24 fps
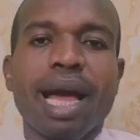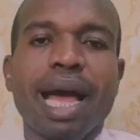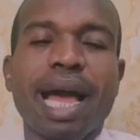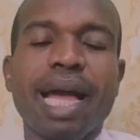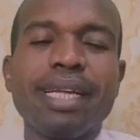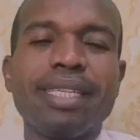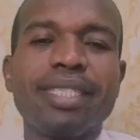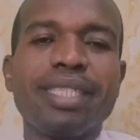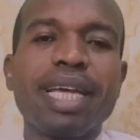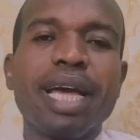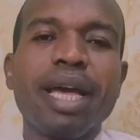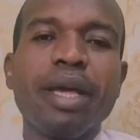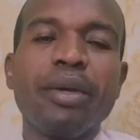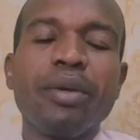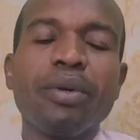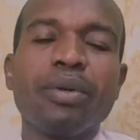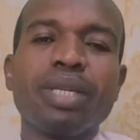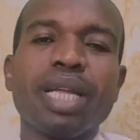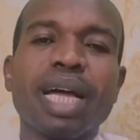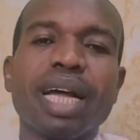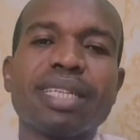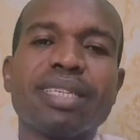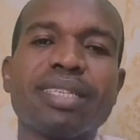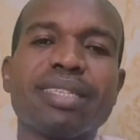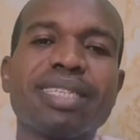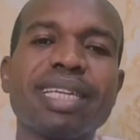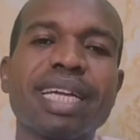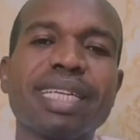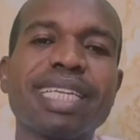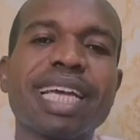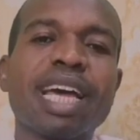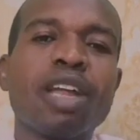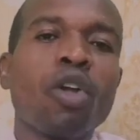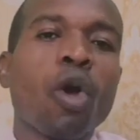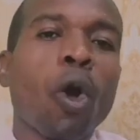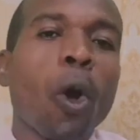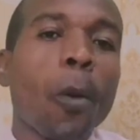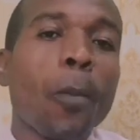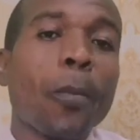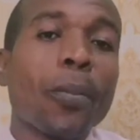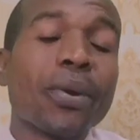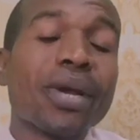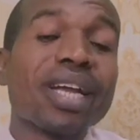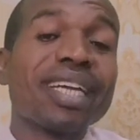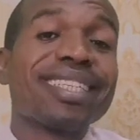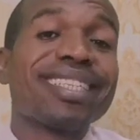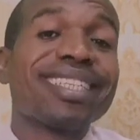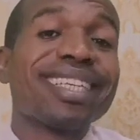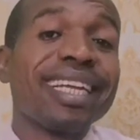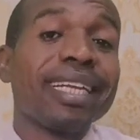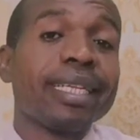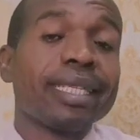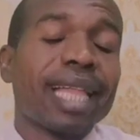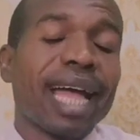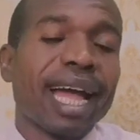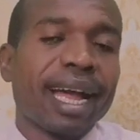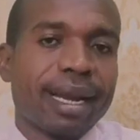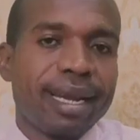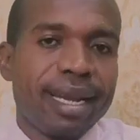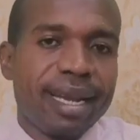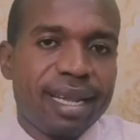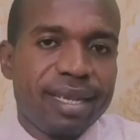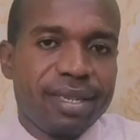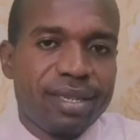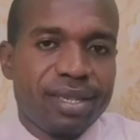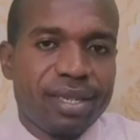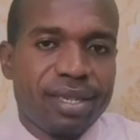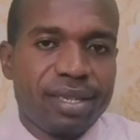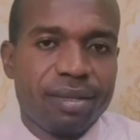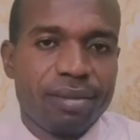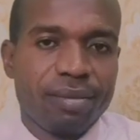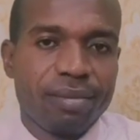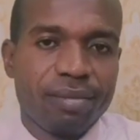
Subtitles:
I tell you that Satan operates in darkness.